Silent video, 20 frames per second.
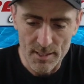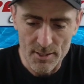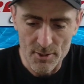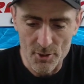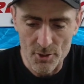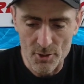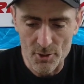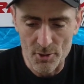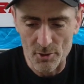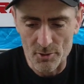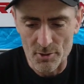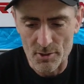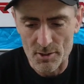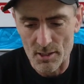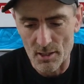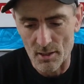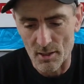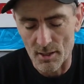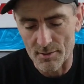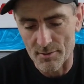this should
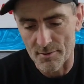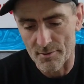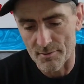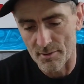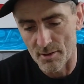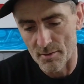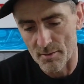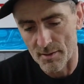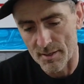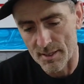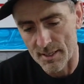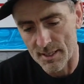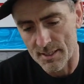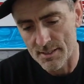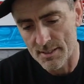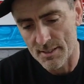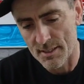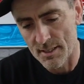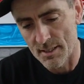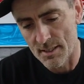slide through at
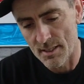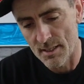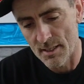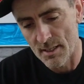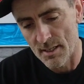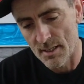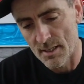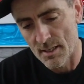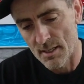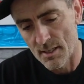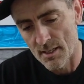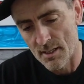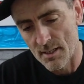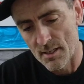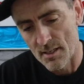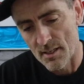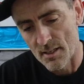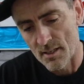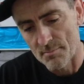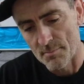this
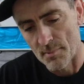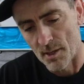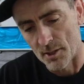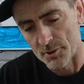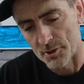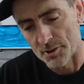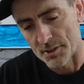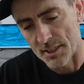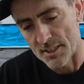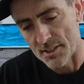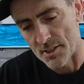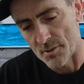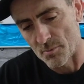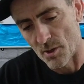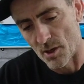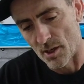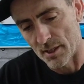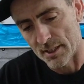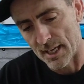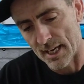might just need
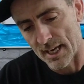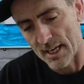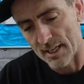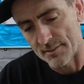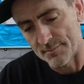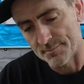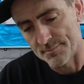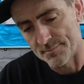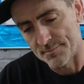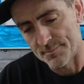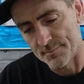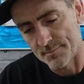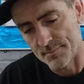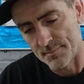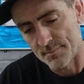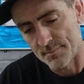to work it in